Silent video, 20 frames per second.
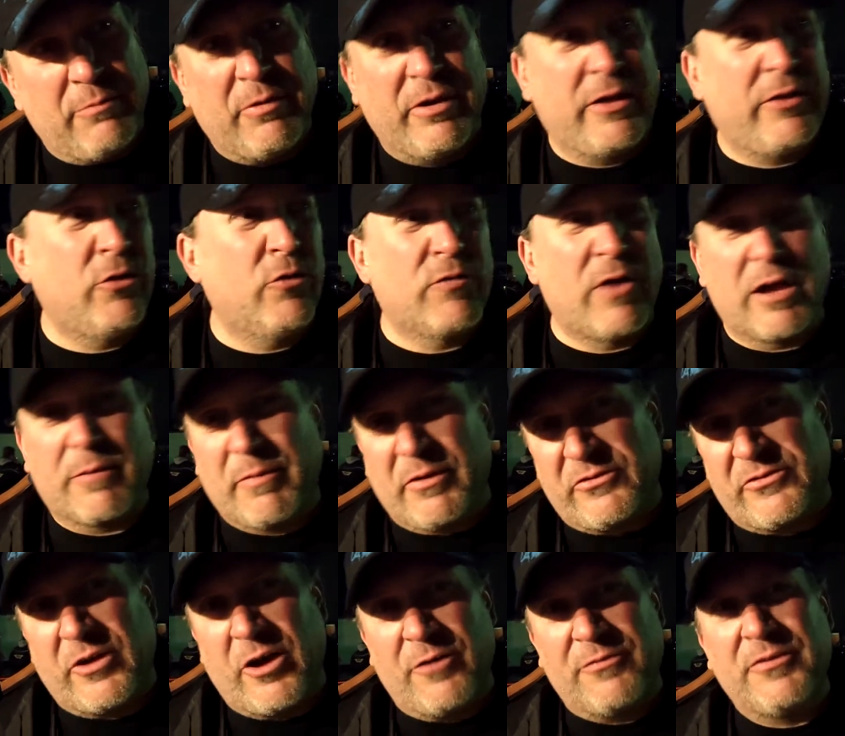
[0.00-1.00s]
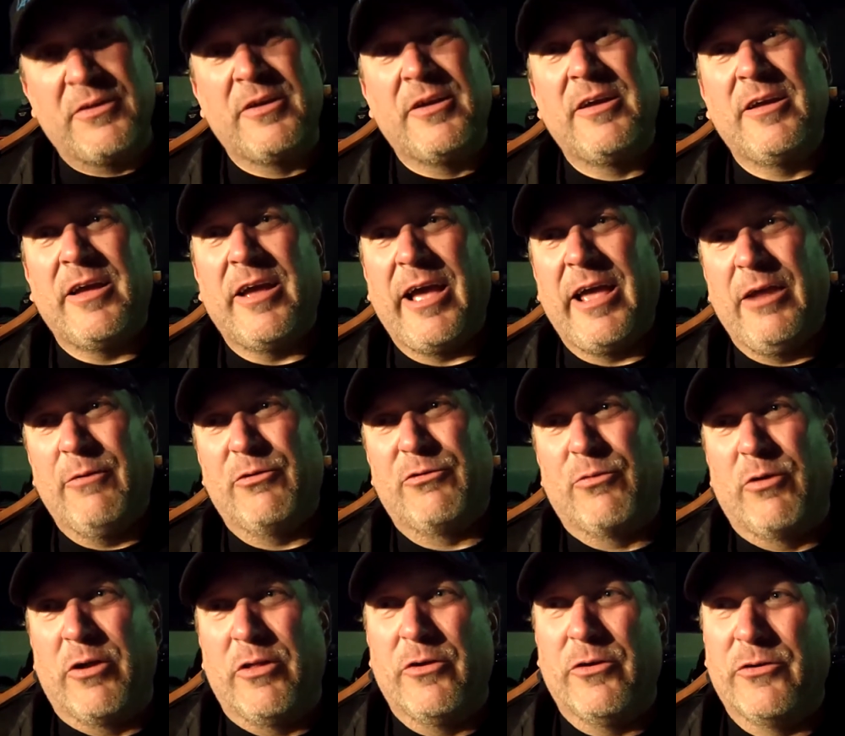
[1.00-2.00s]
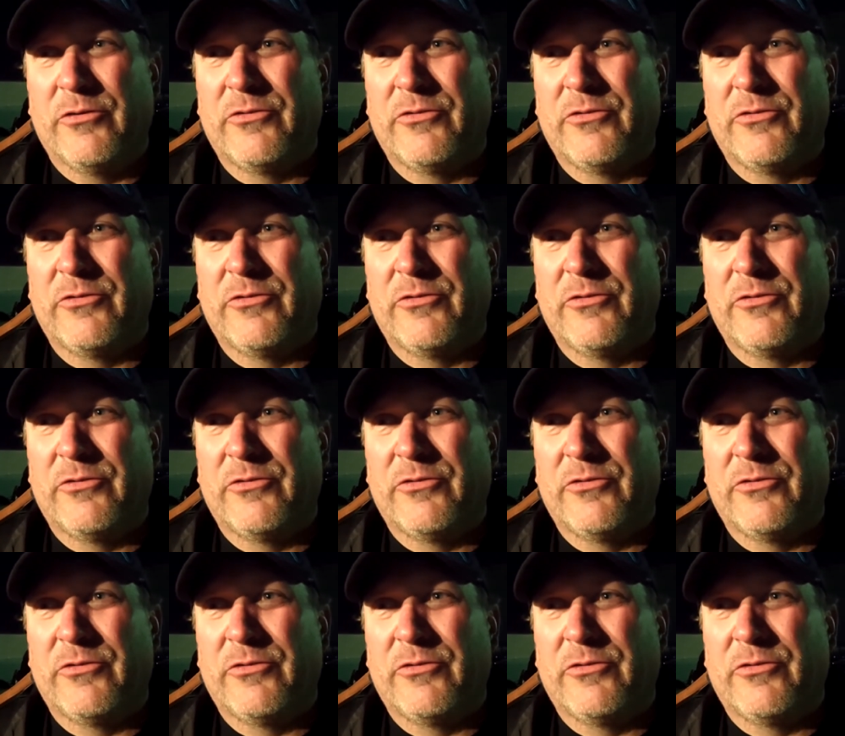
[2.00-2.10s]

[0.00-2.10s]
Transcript: anybody. Don't wreck myself. And it was one of